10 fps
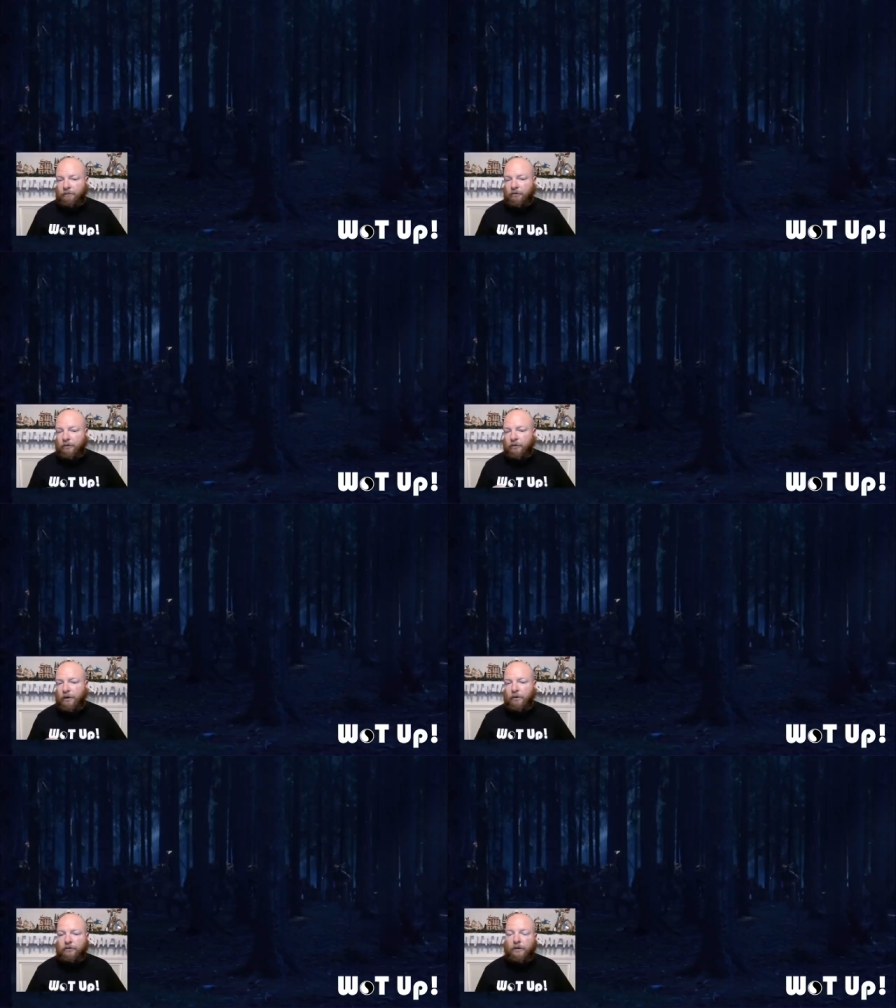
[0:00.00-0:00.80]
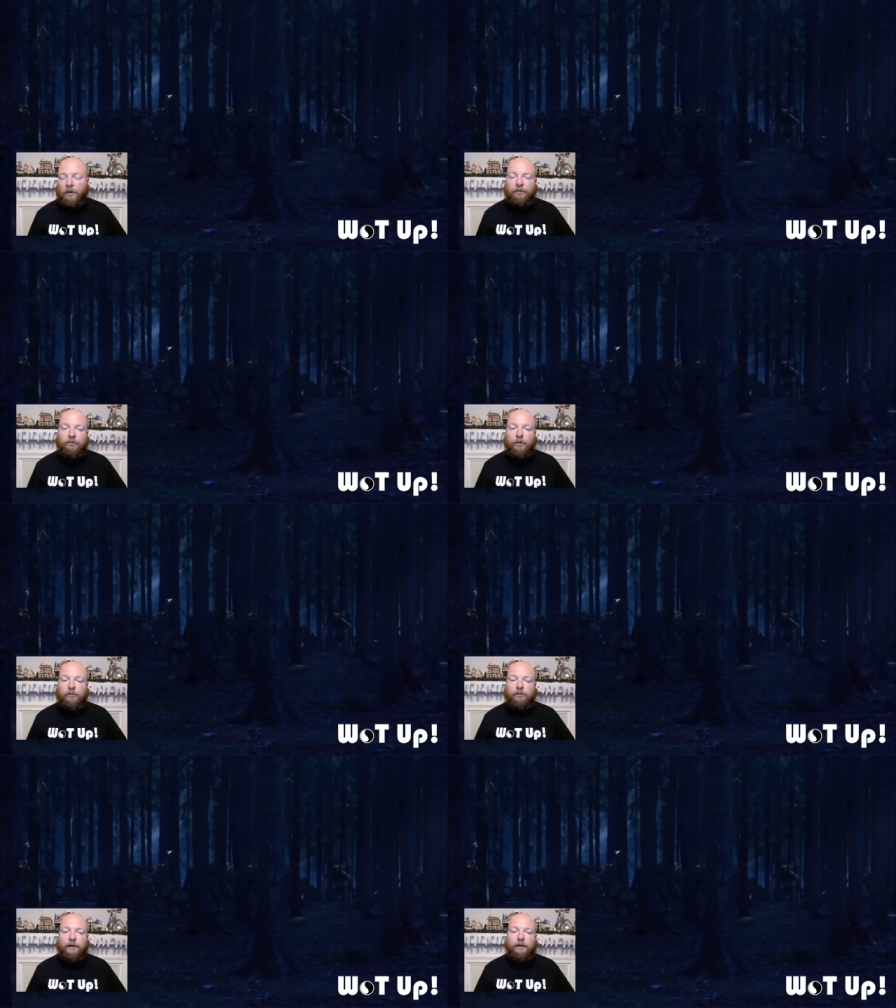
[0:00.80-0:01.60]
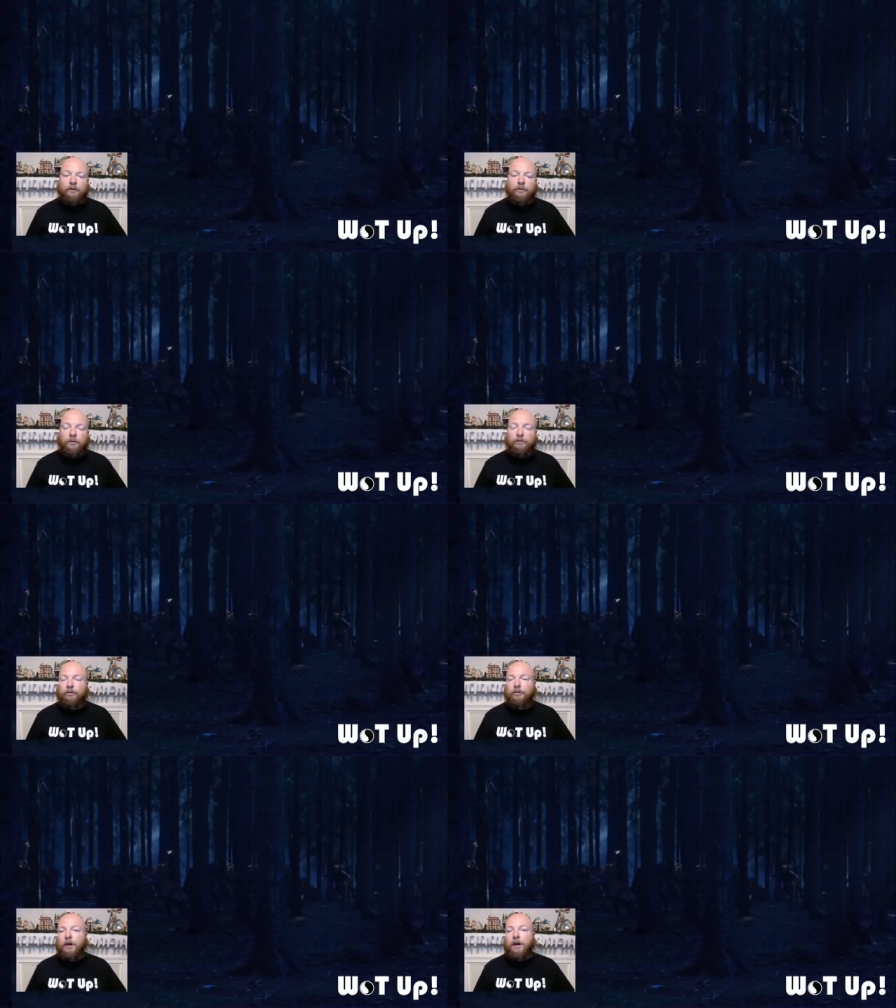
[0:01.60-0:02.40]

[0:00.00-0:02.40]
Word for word: So you'll notice that all these Trollocs are carrying torches.